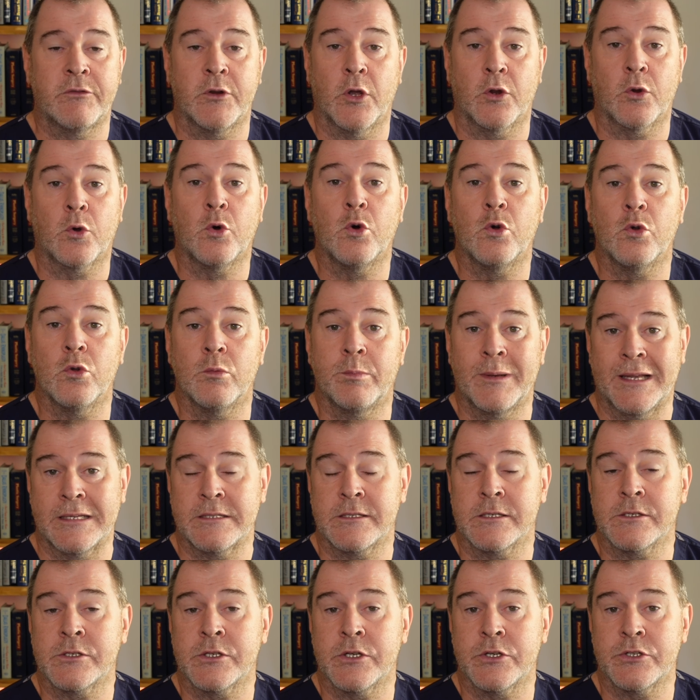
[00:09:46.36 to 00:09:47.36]
not all
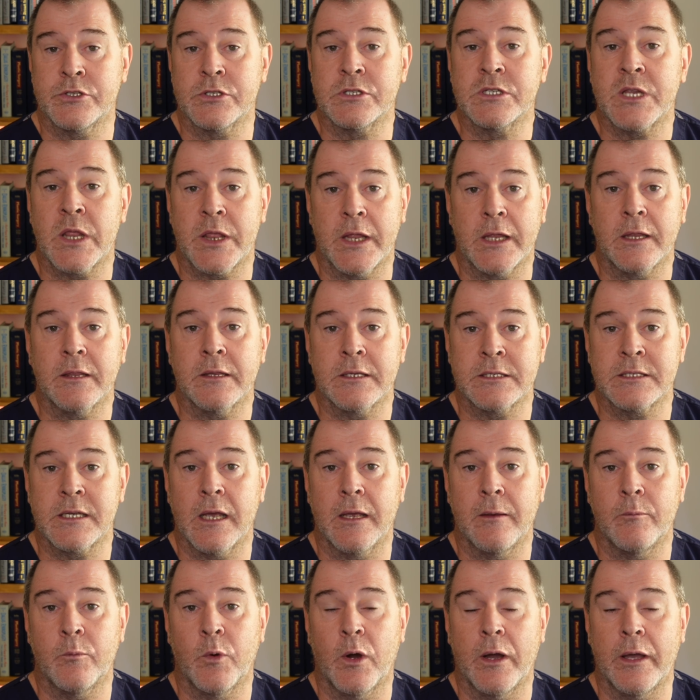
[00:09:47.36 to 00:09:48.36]
plastic surgeons think the
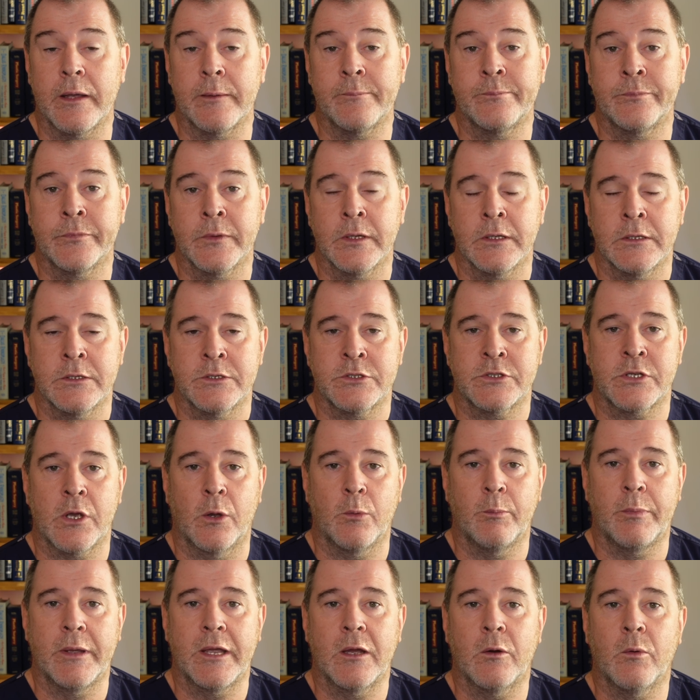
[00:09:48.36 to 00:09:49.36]
same way.
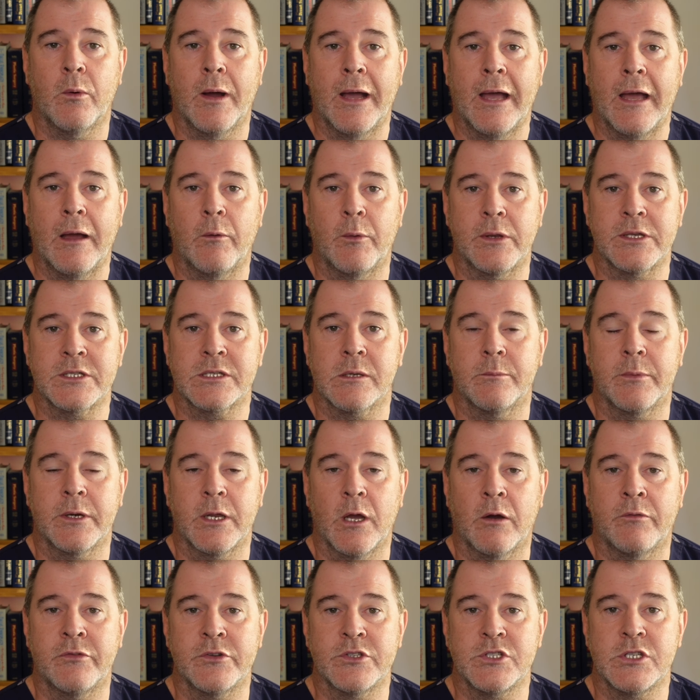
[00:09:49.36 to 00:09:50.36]
So be aware when somebody
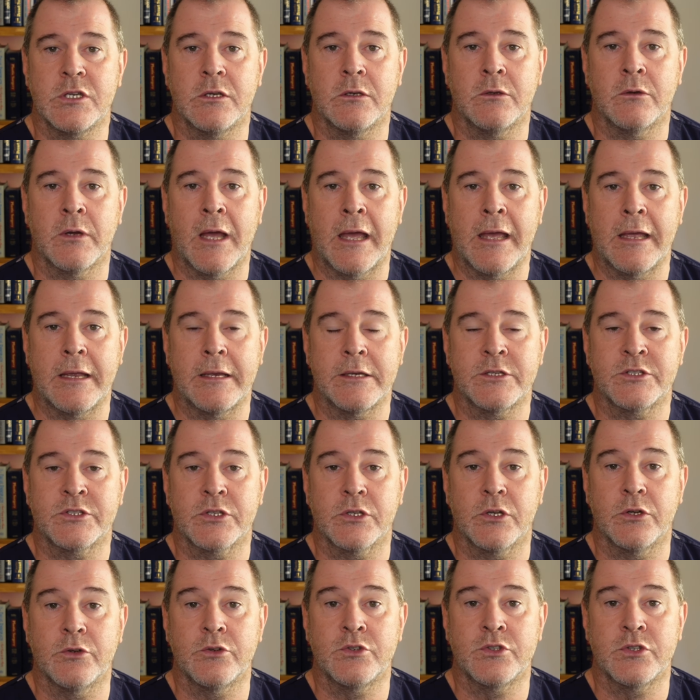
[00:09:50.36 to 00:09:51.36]
offers you a
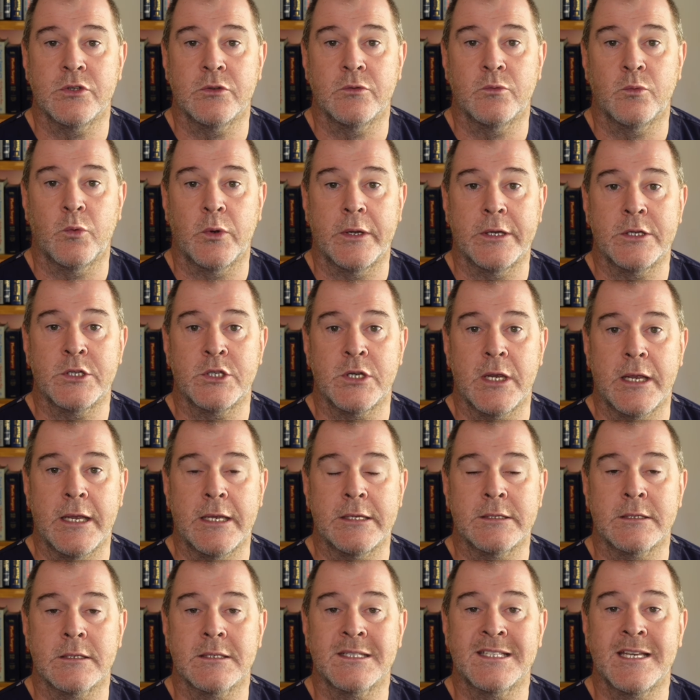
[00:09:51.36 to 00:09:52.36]
solution which
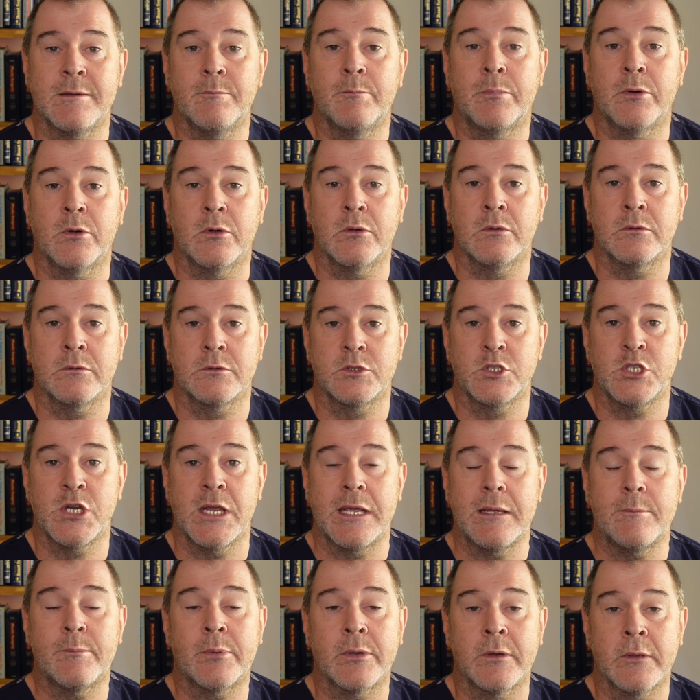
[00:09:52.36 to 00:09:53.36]
is simple,
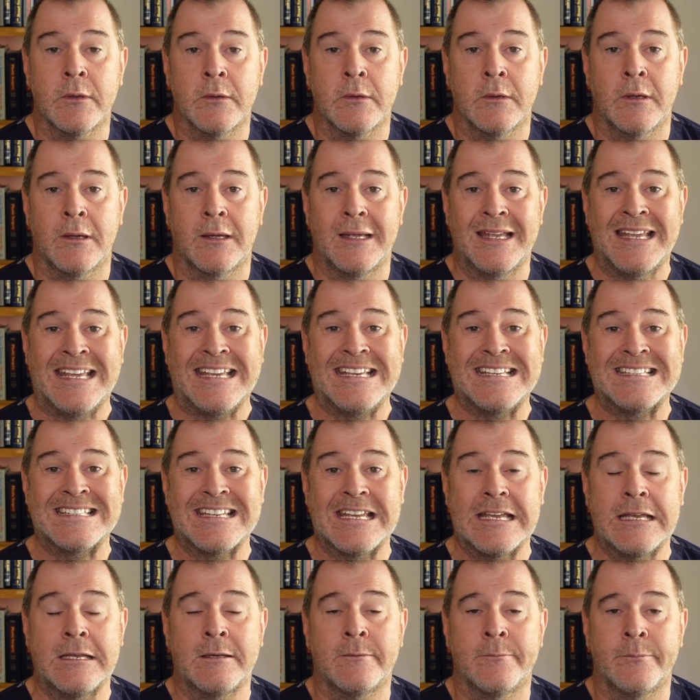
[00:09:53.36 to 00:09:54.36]
cheap,
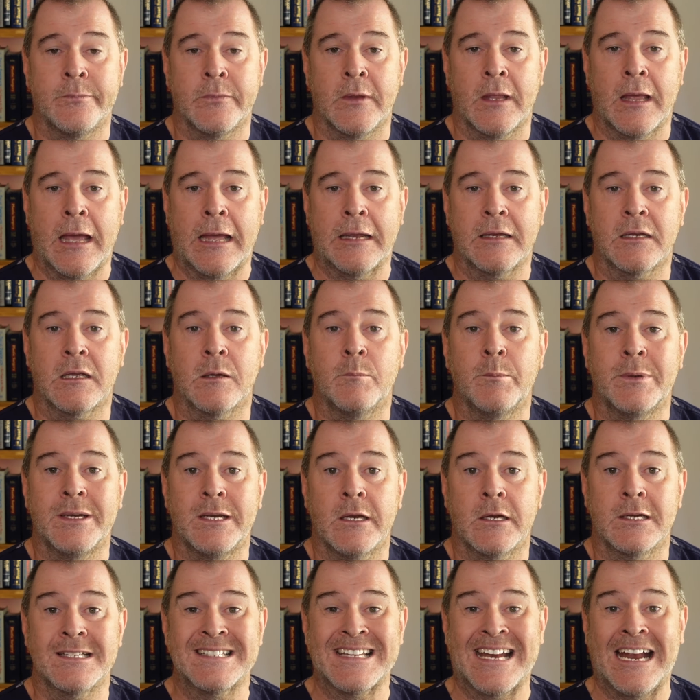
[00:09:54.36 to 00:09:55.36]
easy, and can be
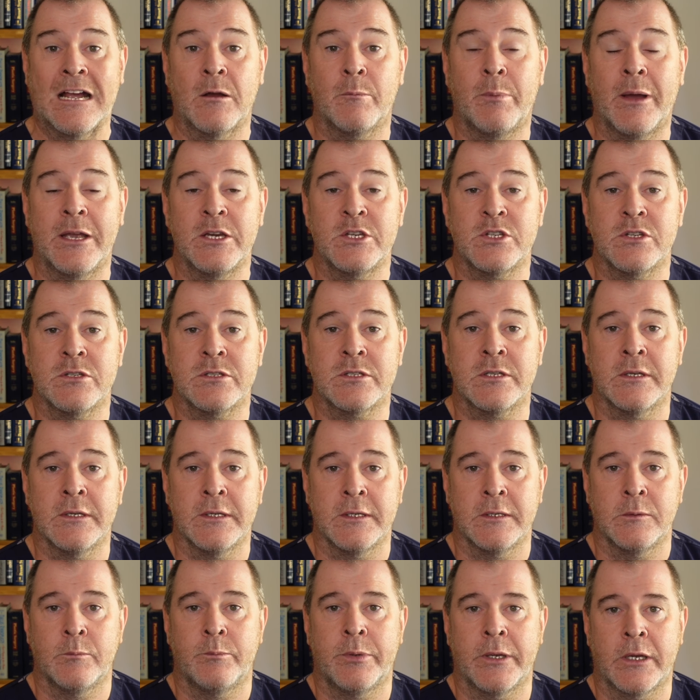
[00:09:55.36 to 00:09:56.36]
done as an outpatient,
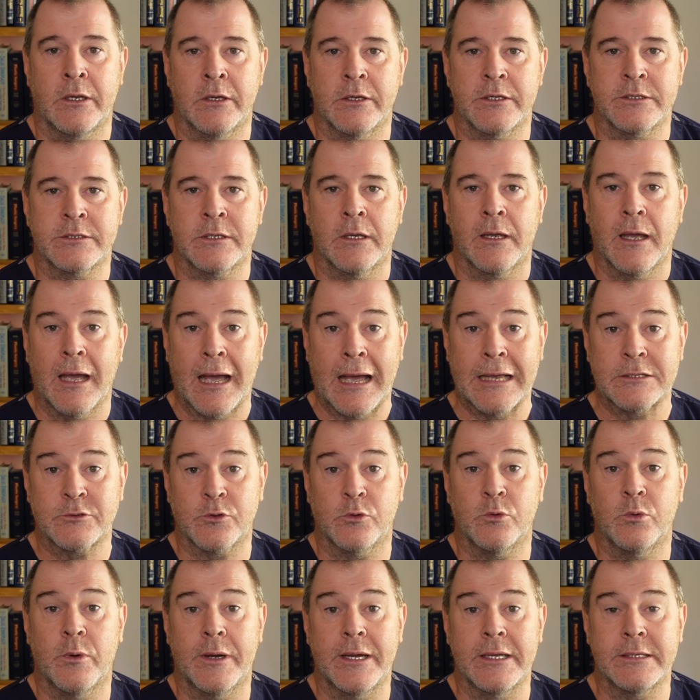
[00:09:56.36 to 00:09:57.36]
because as
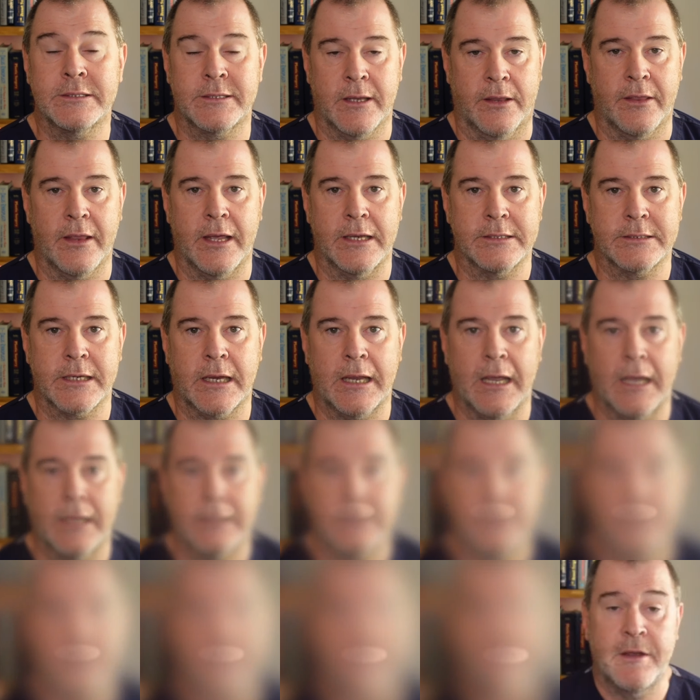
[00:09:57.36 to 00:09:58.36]
always, there's a
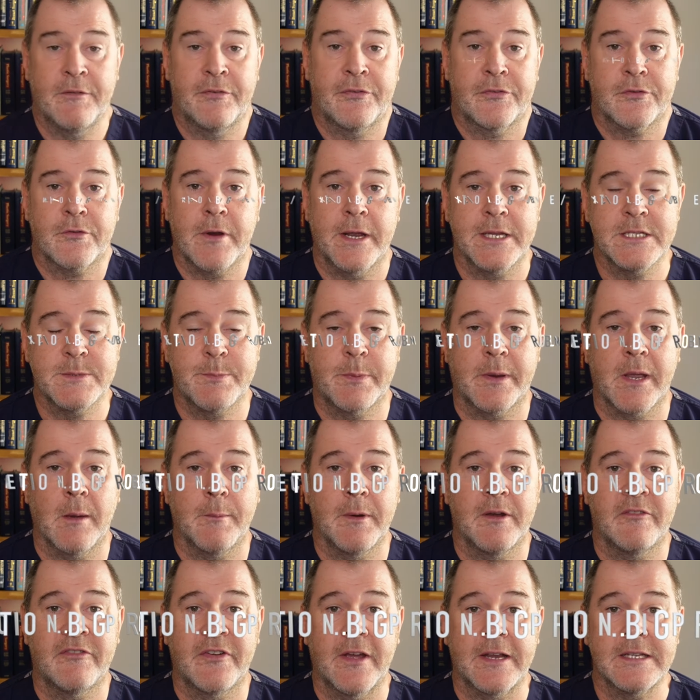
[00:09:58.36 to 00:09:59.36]
catch. If threads become
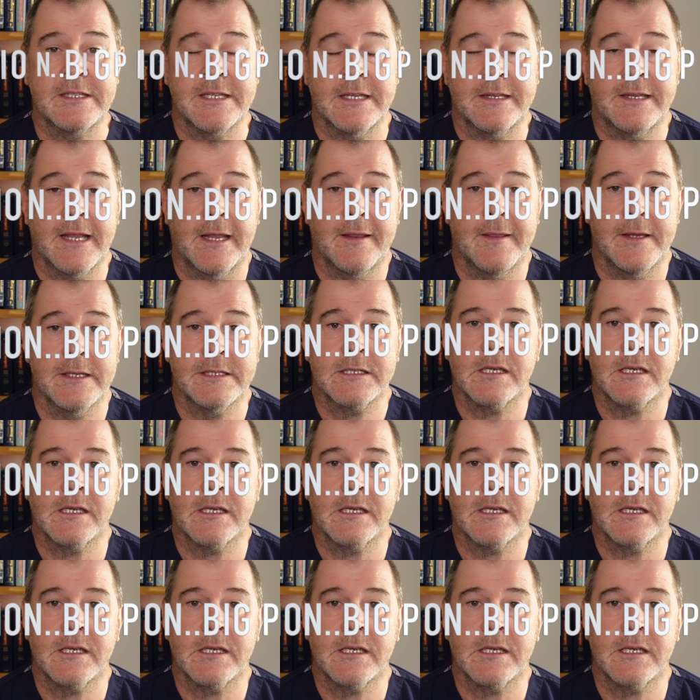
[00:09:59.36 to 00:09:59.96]
infected, then this